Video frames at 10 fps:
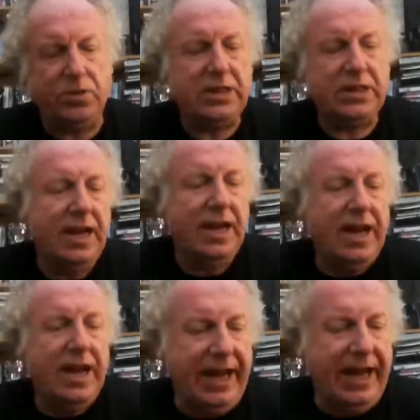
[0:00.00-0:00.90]
was,
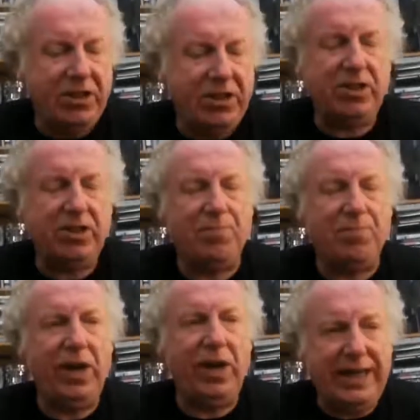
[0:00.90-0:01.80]
he was
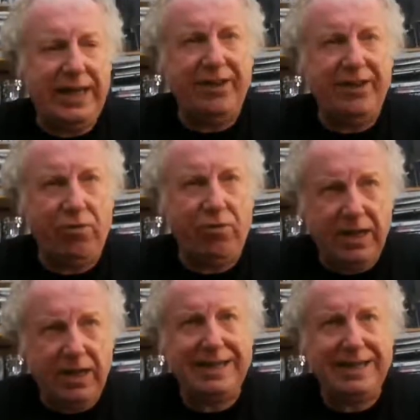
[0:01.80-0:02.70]
completely drug
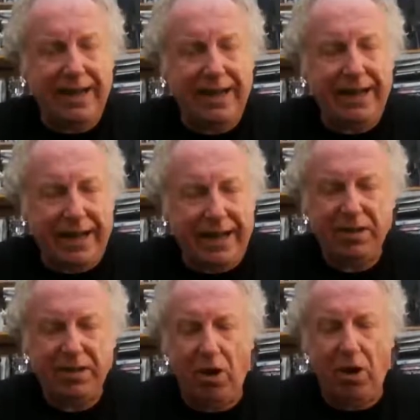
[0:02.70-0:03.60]
clean.
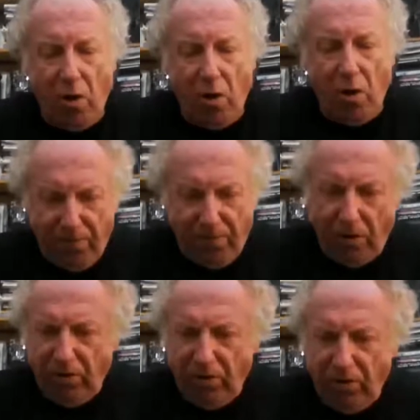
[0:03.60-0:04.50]
He was off
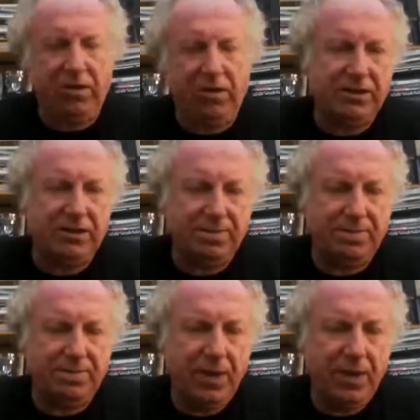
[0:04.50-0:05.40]
all the drugs.
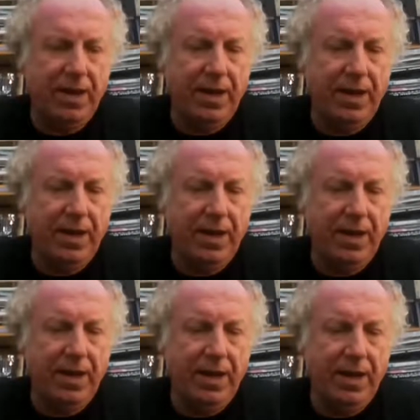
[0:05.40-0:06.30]

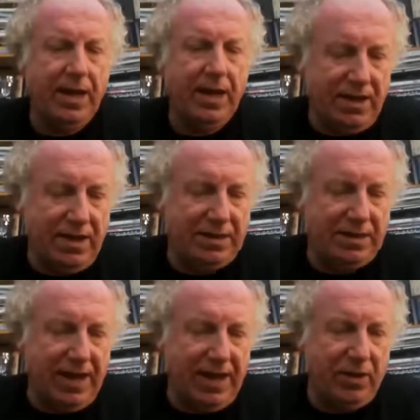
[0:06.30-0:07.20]
Sarah
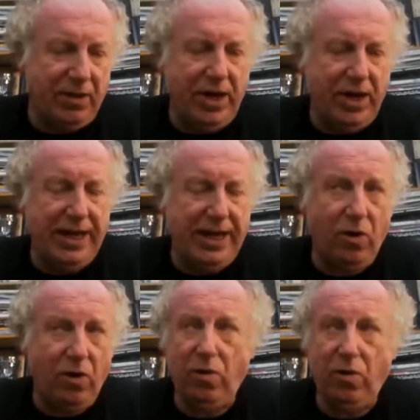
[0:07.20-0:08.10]
explained that when
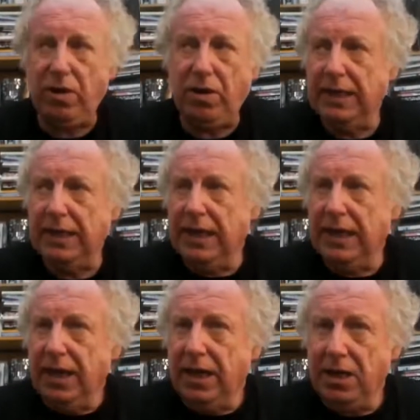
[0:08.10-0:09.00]
he called
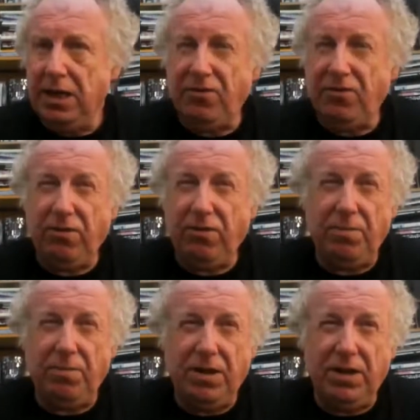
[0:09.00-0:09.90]
her
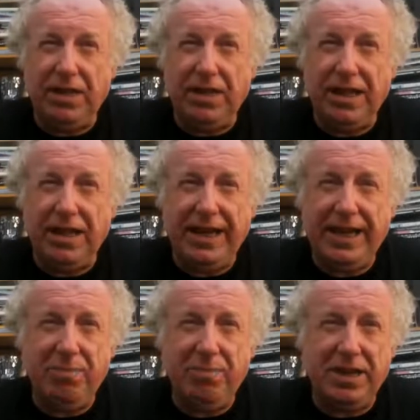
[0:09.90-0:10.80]
from, uh, I think
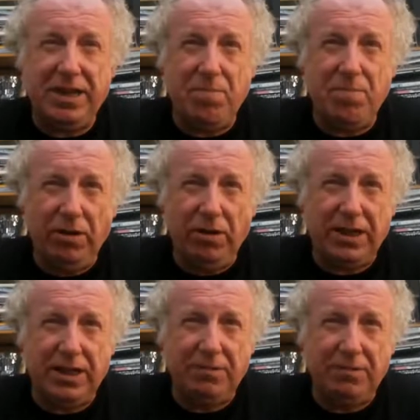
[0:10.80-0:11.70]
he was in
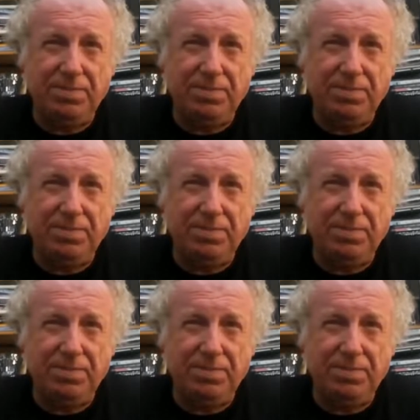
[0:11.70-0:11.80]
Malta,